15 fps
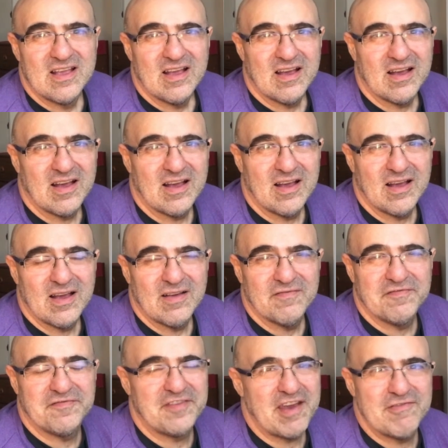
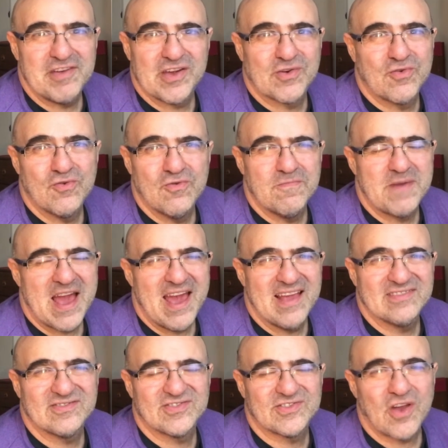Very cool
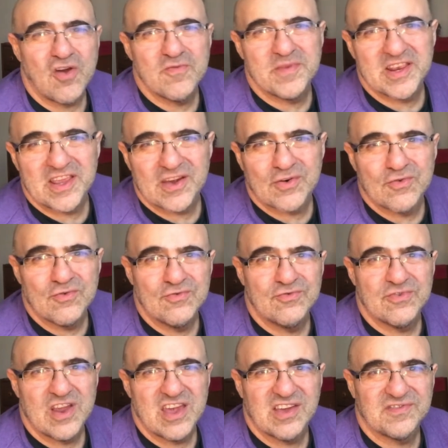band. So many cool
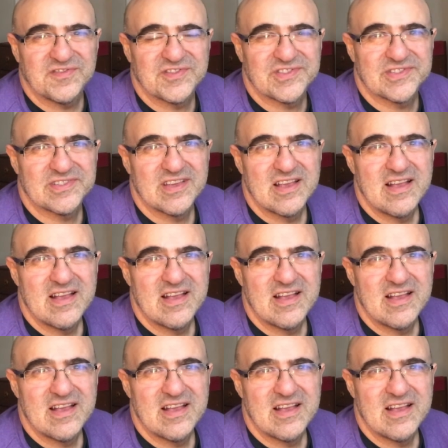riffs.